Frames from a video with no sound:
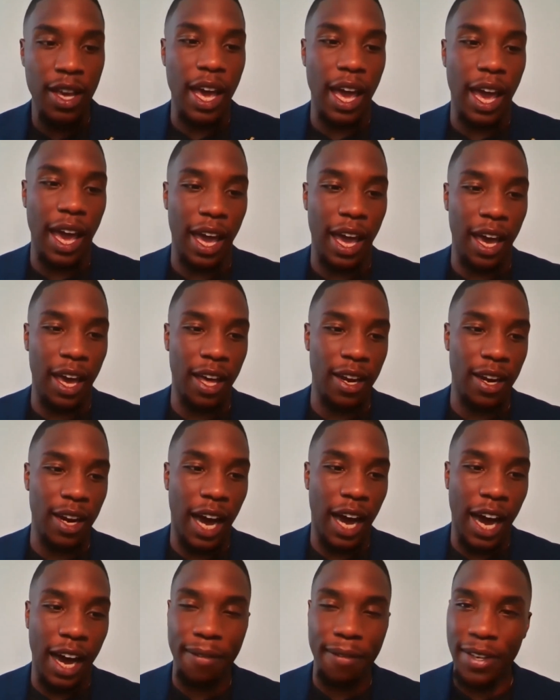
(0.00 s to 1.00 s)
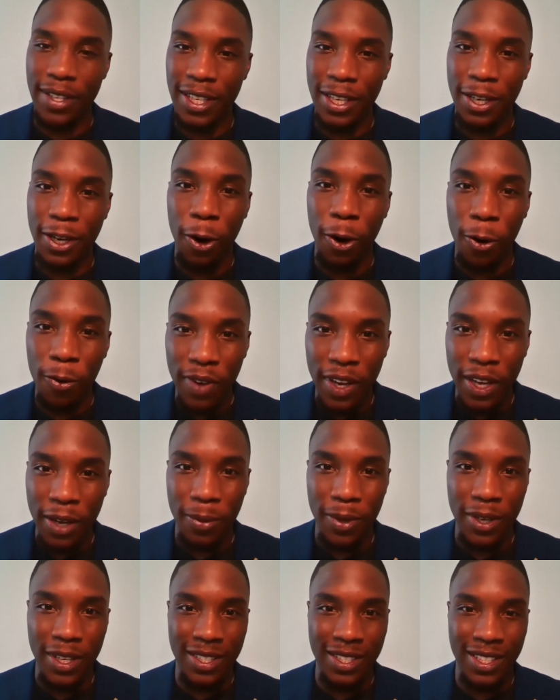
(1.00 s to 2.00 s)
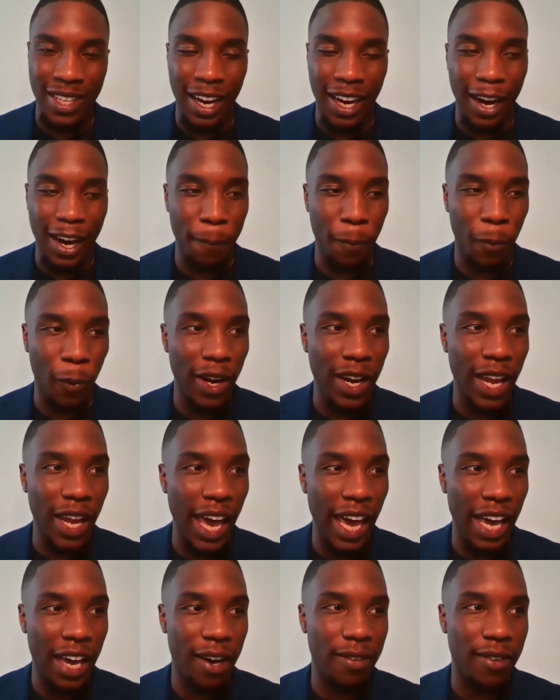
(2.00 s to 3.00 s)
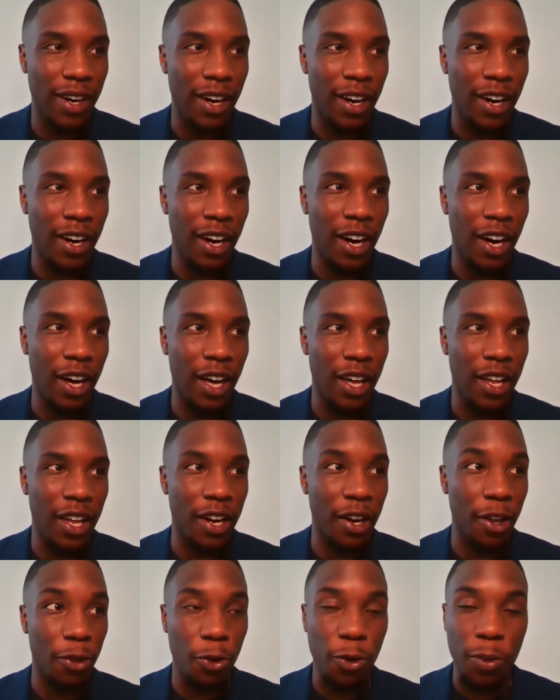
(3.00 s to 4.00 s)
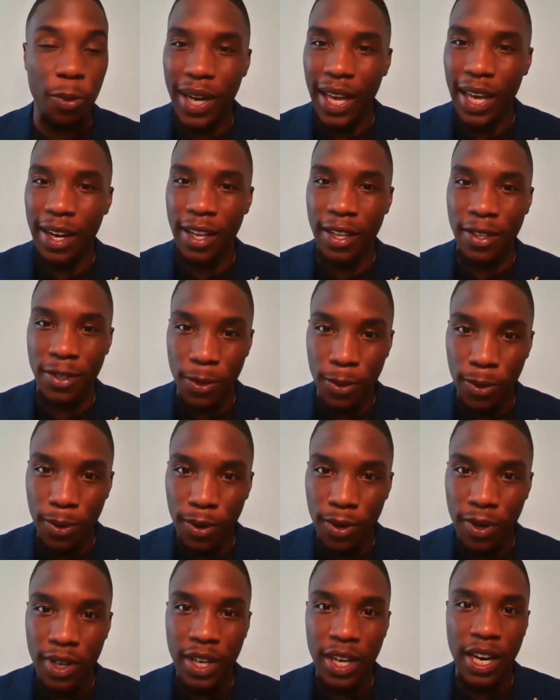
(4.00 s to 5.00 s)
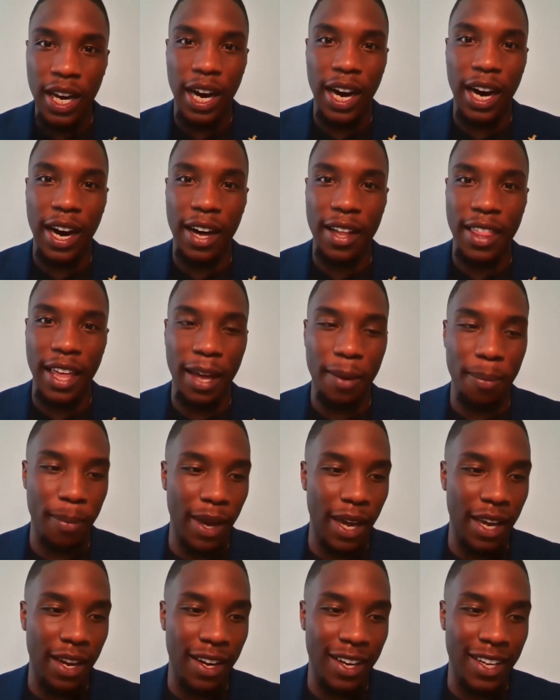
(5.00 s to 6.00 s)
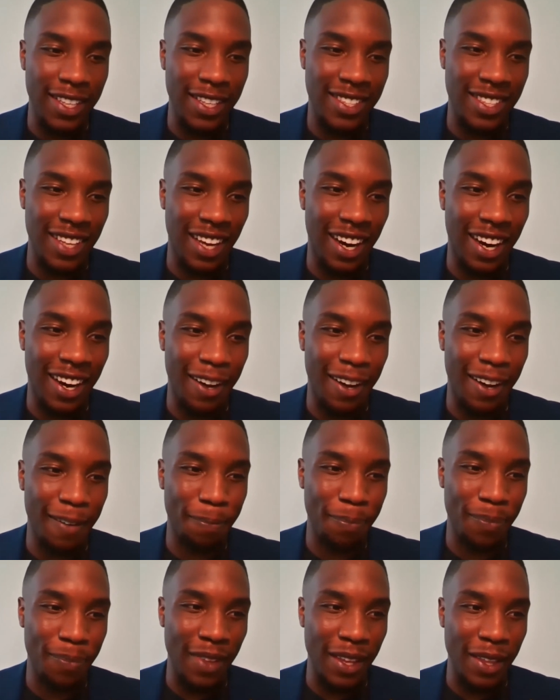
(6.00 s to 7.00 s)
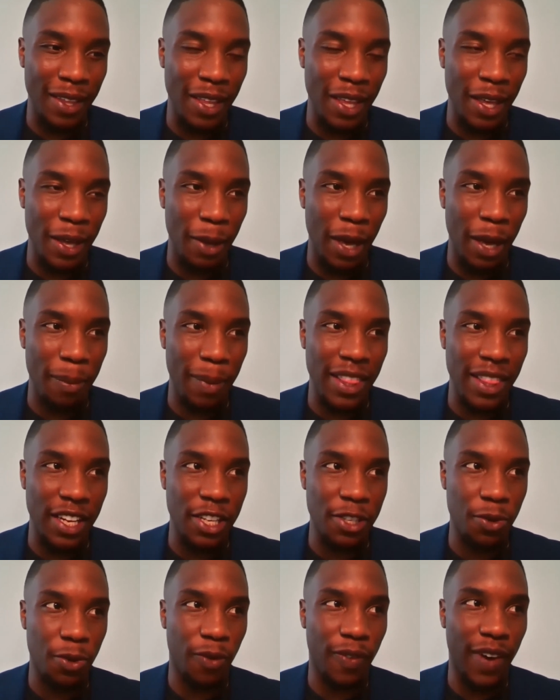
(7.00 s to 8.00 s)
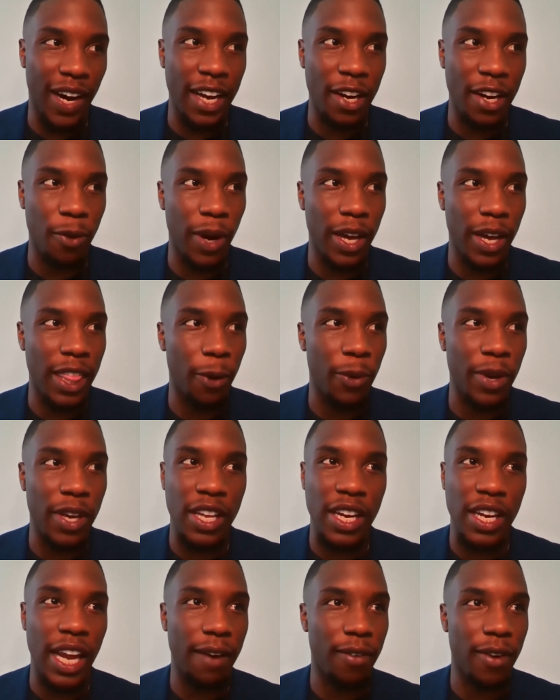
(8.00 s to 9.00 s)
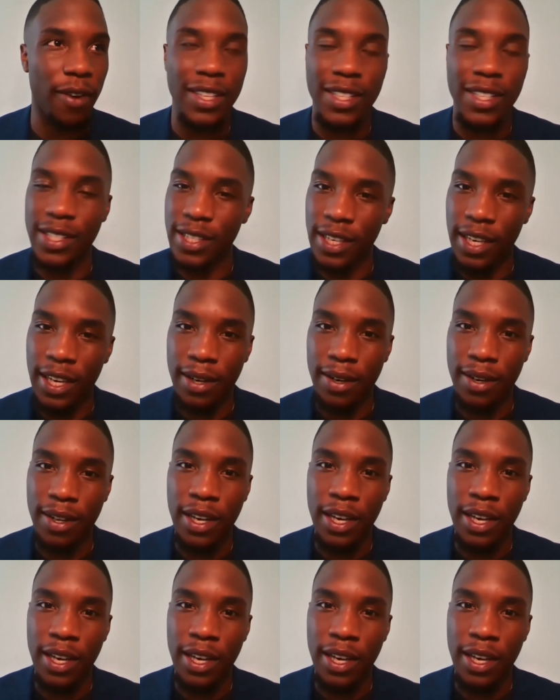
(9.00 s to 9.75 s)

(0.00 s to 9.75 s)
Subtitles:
And obviously COVID was one heck of an illuminating tool that made us, it made the digital divide in a way that we can never unsee it.